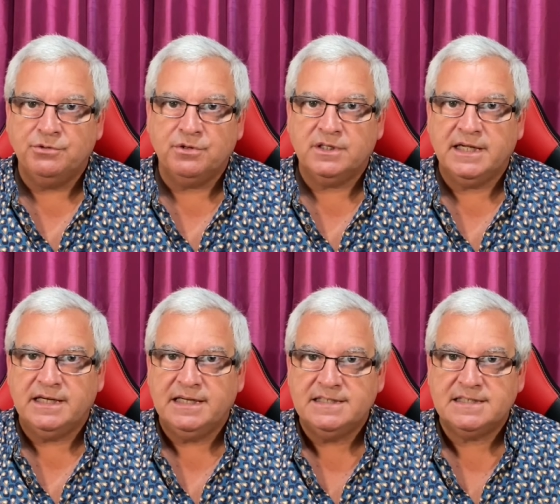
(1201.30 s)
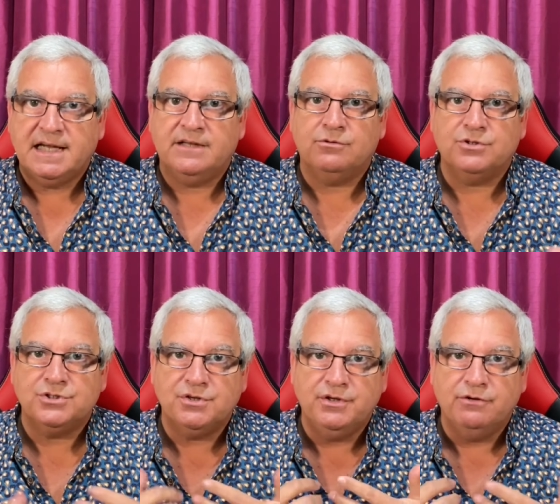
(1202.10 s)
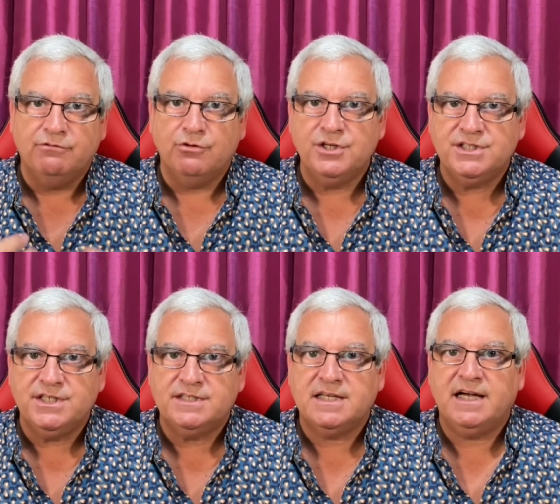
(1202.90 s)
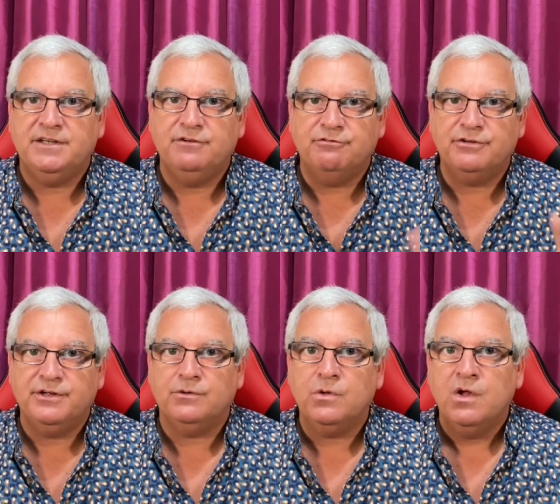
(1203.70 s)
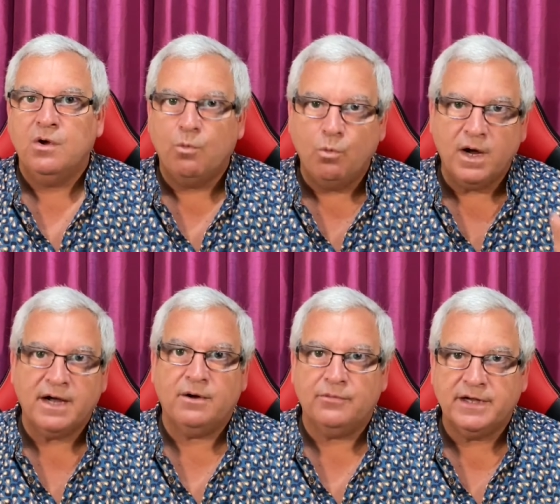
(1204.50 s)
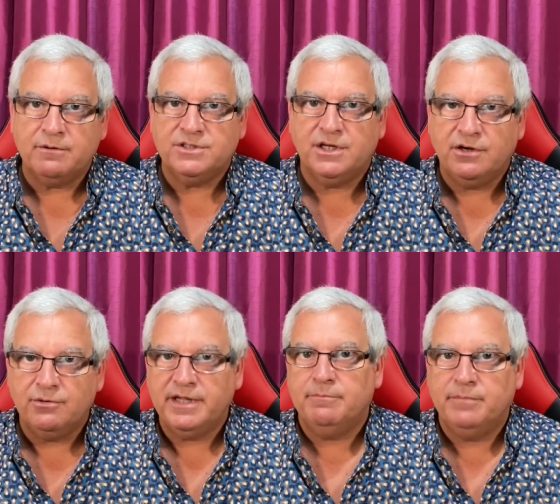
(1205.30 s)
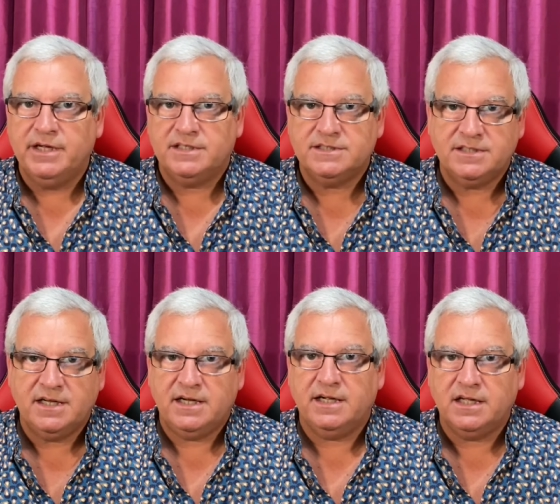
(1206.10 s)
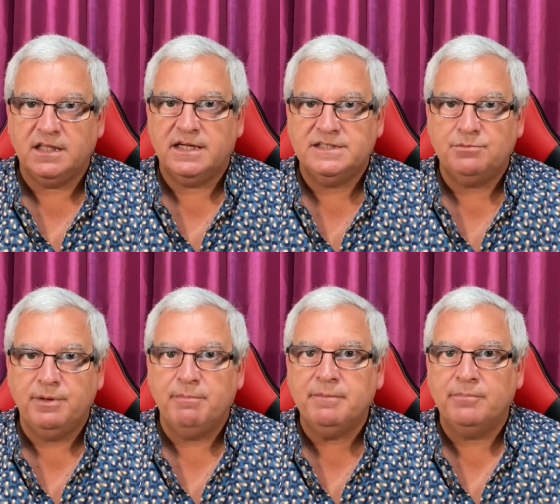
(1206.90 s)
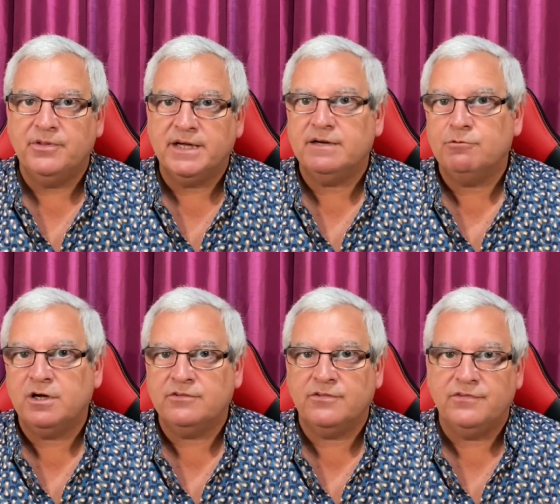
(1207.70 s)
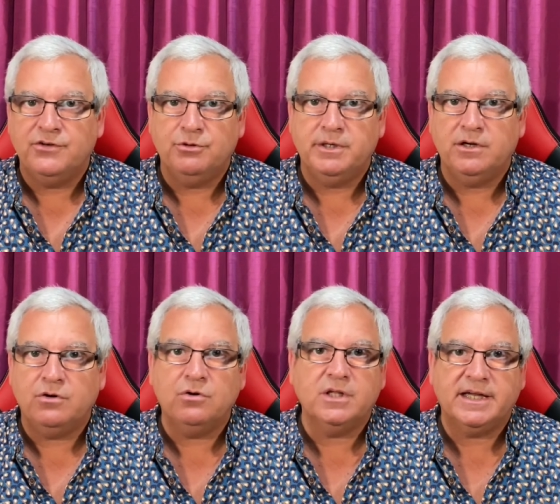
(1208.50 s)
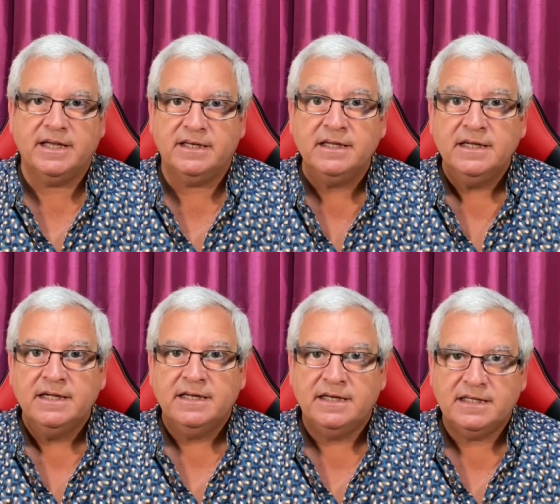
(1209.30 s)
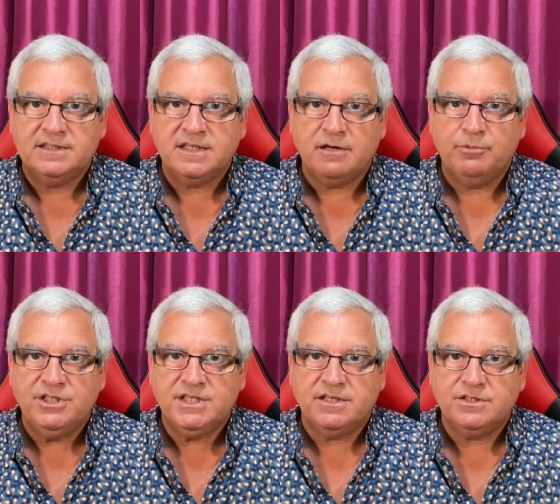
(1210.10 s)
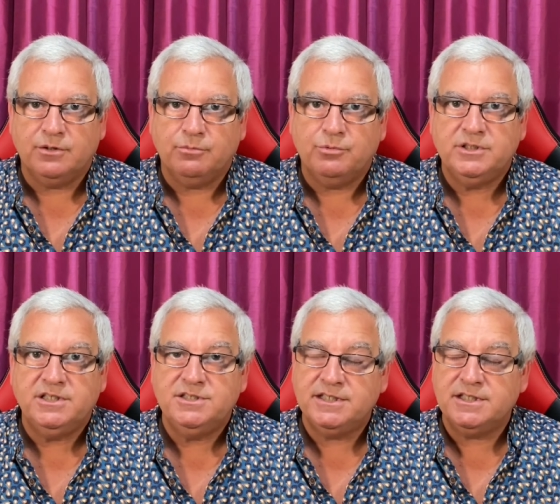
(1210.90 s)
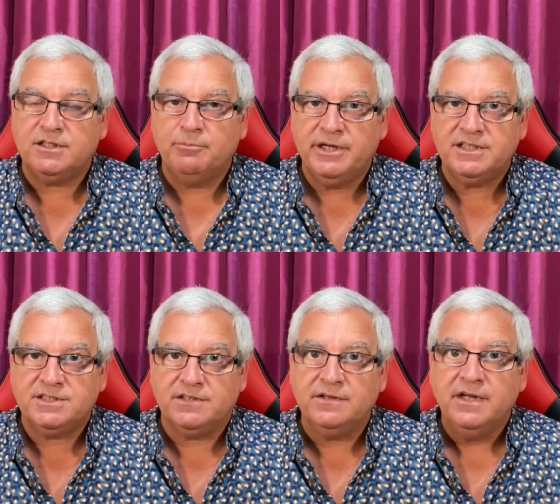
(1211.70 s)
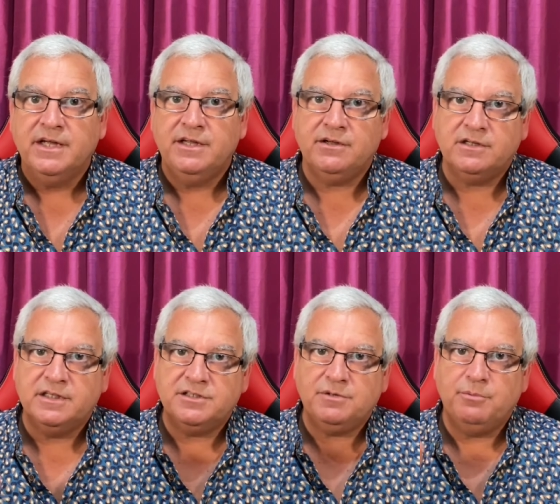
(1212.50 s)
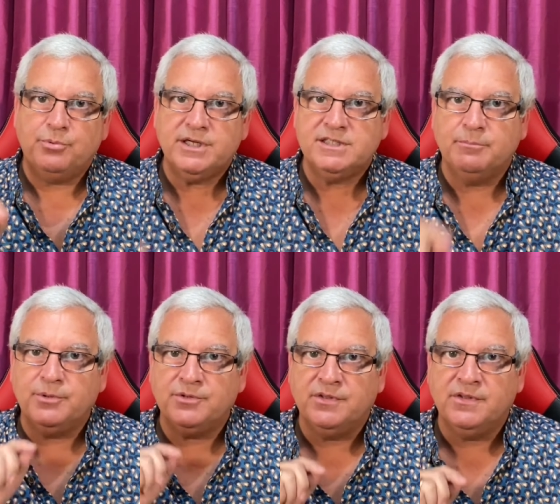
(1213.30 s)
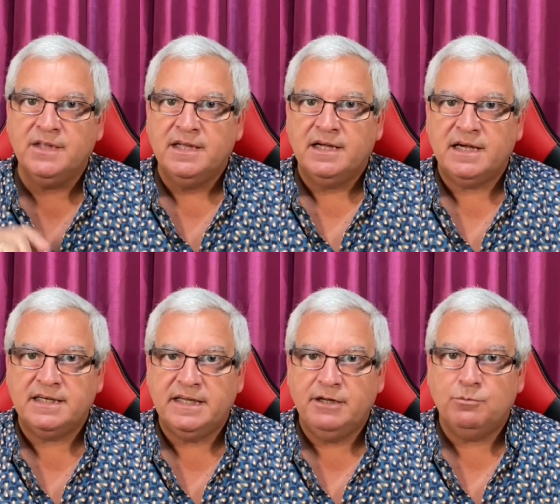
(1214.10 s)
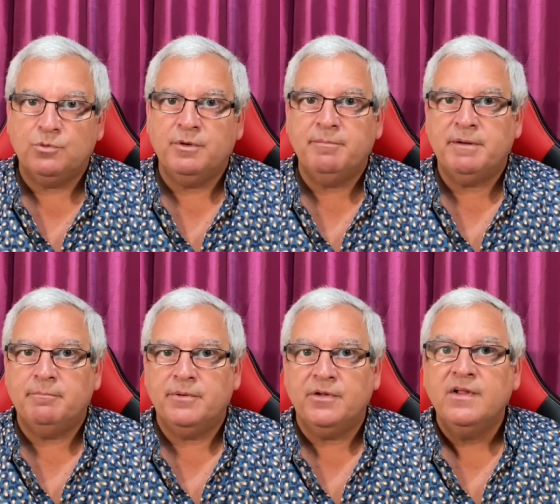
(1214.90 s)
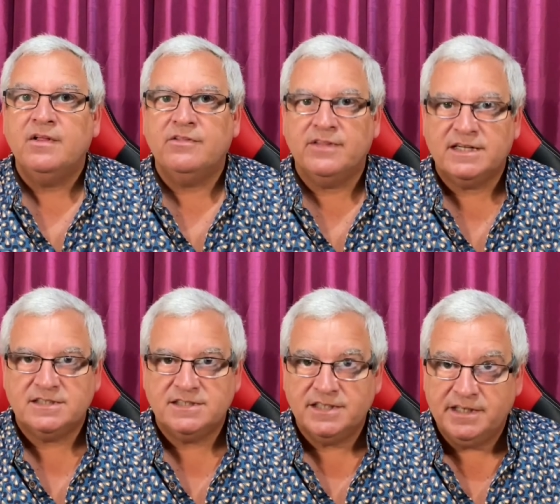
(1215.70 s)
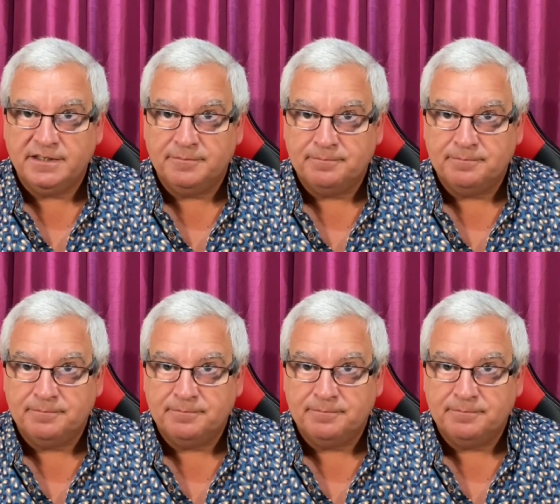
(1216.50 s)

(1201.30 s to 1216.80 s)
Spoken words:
ukuleles and also your voices, and you feel, wow, that was a great mix, I'd like to remember that rather than doing it all again next time we set up. With a digital mixer, you can literally press a button and it will remember that scene.